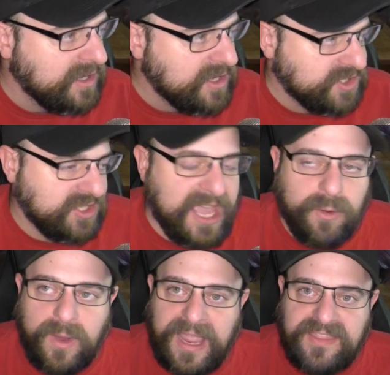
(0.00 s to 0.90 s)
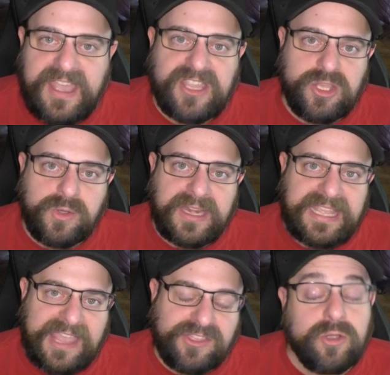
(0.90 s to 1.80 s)
So that way that you can
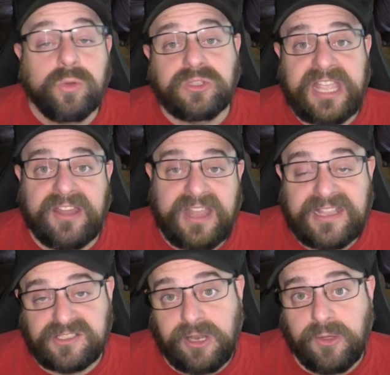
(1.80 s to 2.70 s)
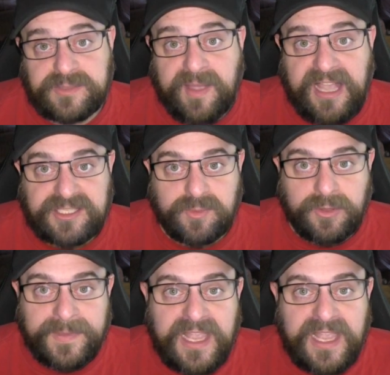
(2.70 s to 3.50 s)
get the cooldown as low as possible.